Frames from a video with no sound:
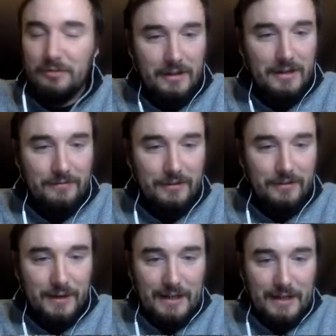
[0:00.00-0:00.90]
starting to
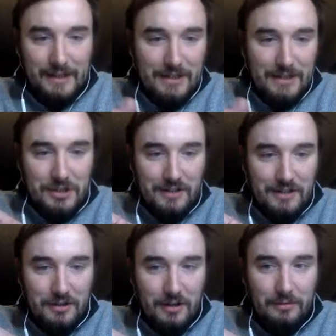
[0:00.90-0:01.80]
feel kind of like
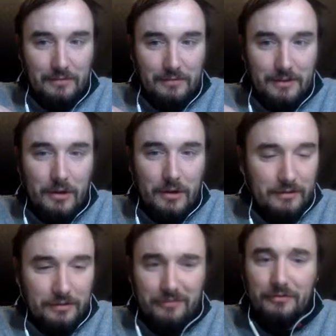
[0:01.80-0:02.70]
itchy in terms of like, the
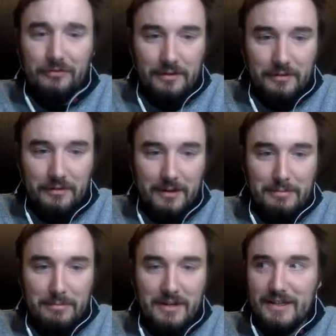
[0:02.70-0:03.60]
water is still
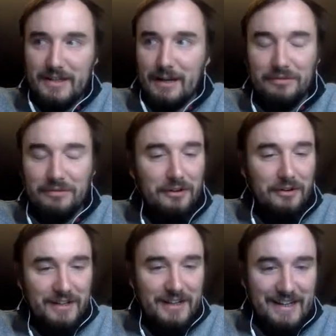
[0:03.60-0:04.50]
freezing, but like, I'm
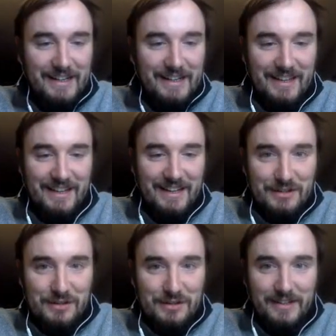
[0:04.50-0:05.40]
starting to kind of get that
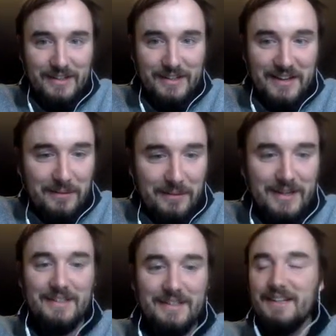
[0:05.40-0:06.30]
itch of like, oh
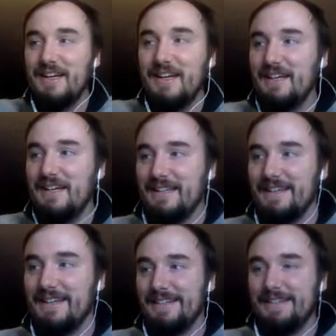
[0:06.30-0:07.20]
man,
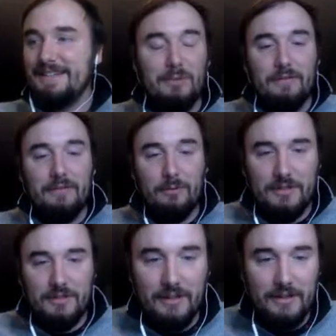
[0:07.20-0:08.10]
like, I'm looking
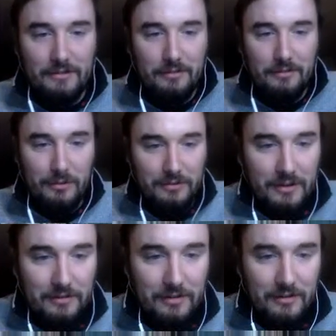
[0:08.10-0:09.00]
forward to like,
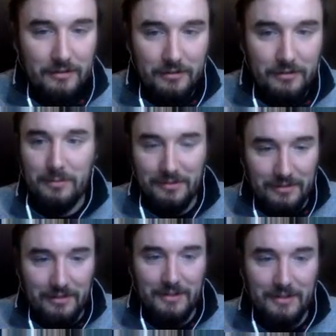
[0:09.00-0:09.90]
snorkel season, scuba
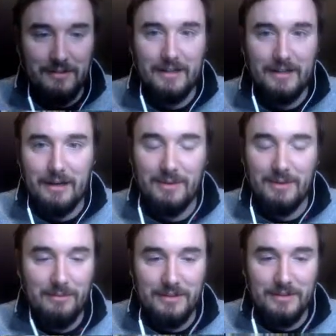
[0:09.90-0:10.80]
season, like,
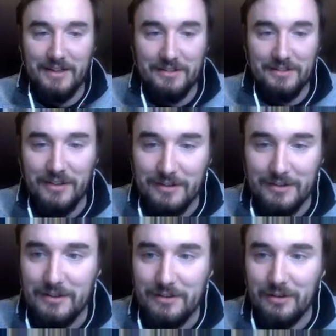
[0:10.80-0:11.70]
I'm really getting
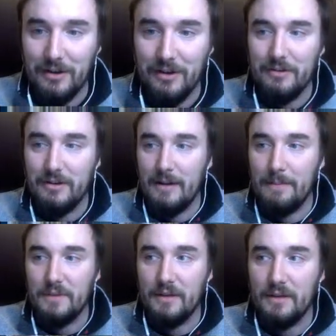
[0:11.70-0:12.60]
excited,
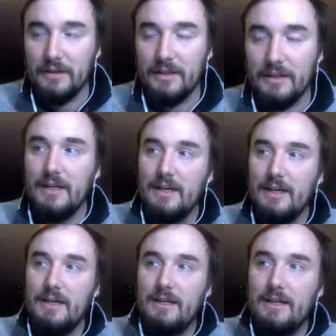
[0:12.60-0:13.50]
so, because like,
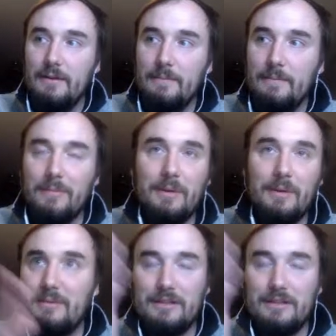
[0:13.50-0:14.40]

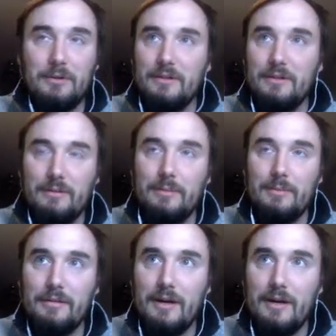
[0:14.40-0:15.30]
I totally
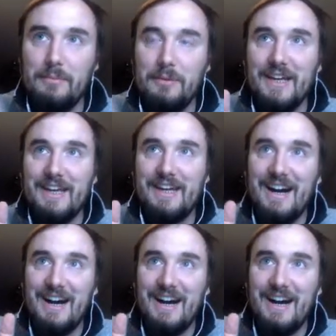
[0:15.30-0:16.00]
interrupted my thought, but